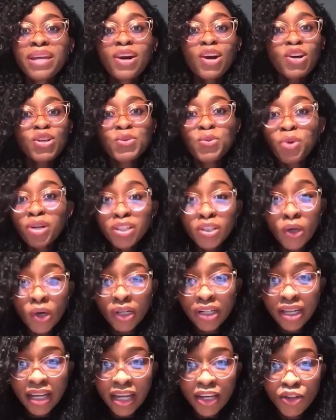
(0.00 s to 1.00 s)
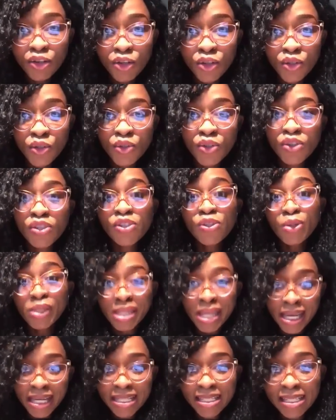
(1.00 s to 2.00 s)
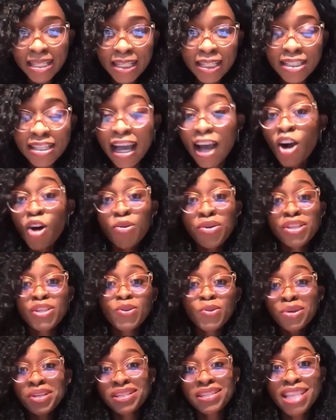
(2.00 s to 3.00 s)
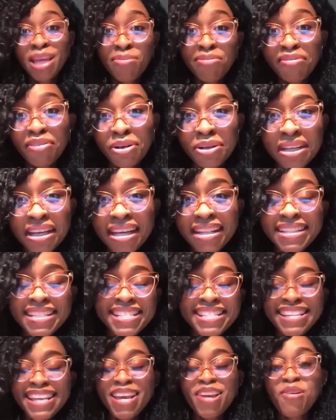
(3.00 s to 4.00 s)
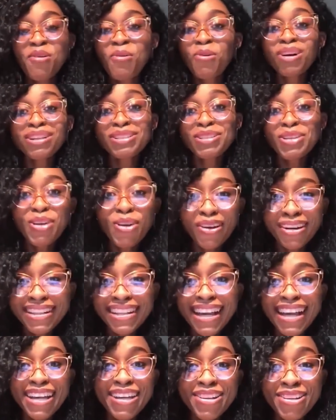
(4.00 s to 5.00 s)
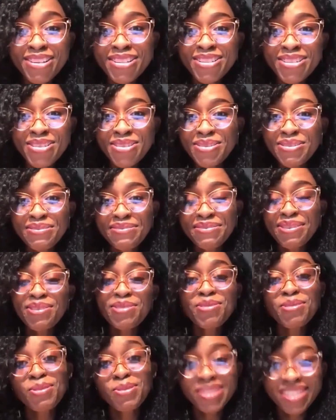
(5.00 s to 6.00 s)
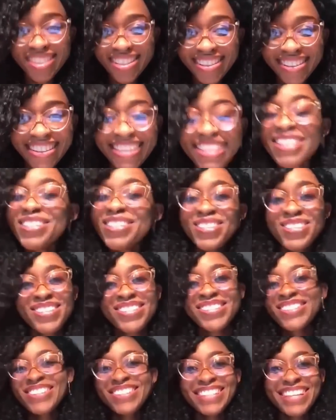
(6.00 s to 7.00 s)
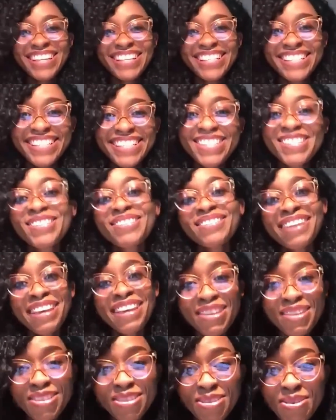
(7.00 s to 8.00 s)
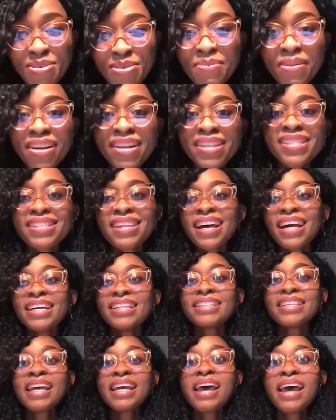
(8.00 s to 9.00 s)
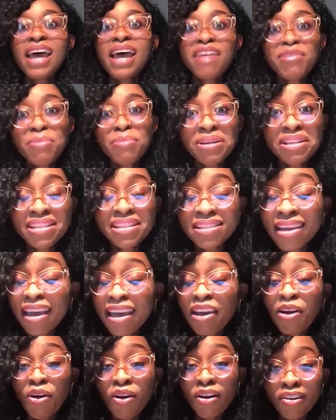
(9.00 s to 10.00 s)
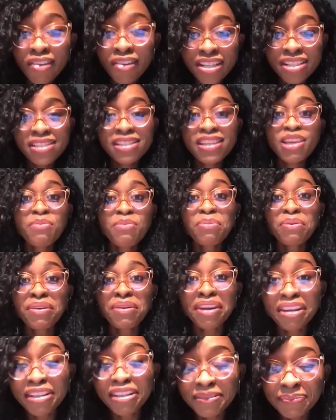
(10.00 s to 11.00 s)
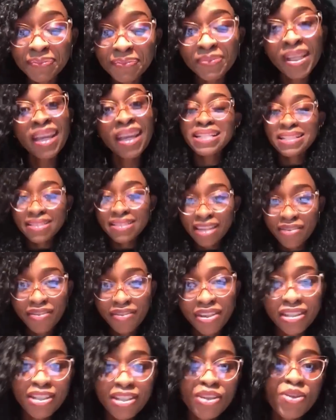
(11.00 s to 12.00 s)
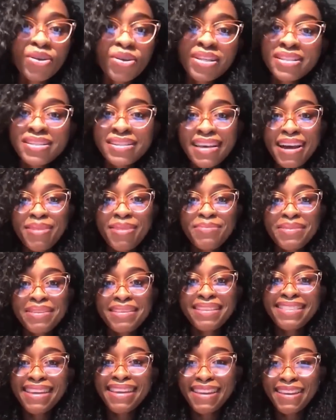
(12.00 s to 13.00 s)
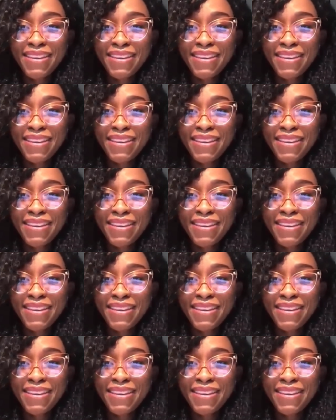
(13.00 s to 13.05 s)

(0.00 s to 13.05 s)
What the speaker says: because what God cannot do does not exist. I always go a step further and say, what God cannot do for Ugochi does not exist. So thank you so much. And everybody stay encouraged, keep praying. It's definitely going to happen.